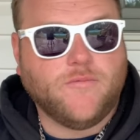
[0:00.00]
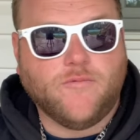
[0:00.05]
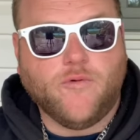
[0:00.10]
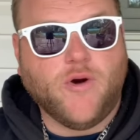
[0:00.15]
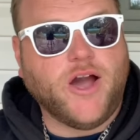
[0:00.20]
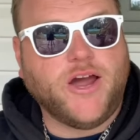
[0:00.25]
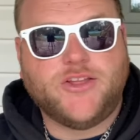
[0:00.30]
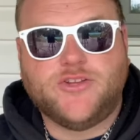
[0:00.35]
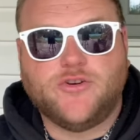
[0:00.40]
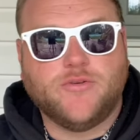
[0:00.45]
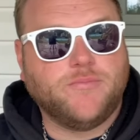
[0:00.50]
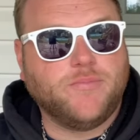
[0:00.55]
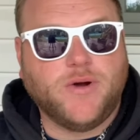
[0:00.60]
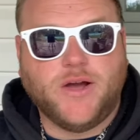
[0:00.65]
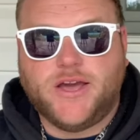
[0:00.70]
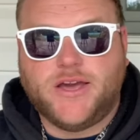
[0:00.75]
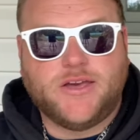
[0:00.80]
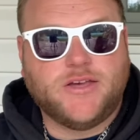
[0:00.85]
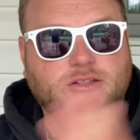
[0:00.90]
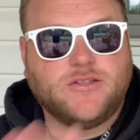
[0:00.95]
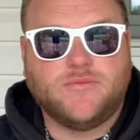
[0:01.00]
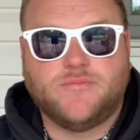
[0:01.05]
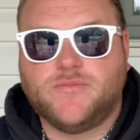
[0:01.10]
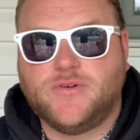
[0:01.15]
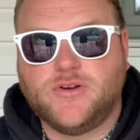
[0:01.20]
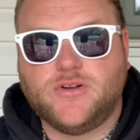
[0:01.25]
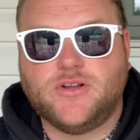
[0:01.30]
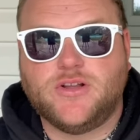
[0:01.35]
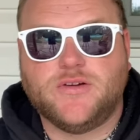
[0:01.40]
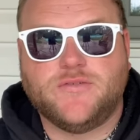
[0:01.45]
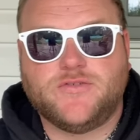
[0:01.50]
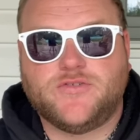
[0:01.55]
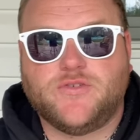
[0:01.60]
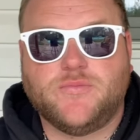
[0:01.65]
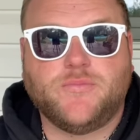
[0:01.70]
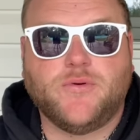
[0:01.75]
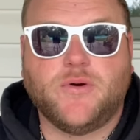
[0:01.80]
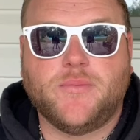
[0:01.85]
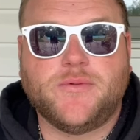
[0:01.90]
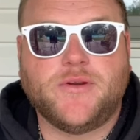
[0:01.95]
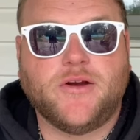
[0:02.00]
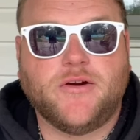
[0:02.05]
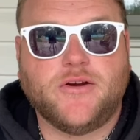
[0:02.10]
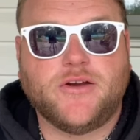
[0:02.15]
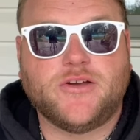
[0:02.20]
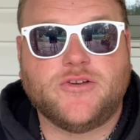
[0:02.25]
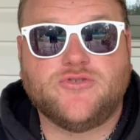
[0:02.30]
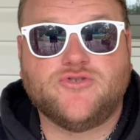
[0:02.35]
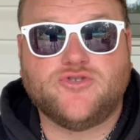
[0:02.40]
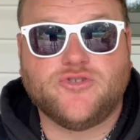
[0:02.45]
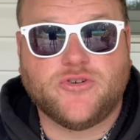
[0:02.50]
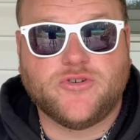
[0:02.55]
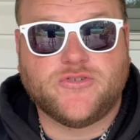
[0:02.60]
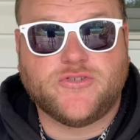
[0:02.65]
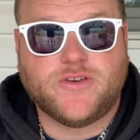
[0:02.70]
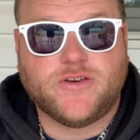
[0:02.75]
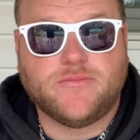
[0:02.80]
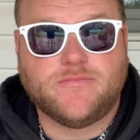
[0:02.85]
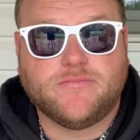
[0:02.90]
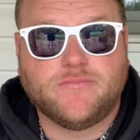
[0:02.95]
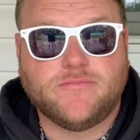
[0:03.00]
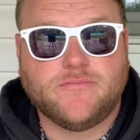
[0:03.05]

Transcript: Riding your bike in the middle of a suburban area in Jersey,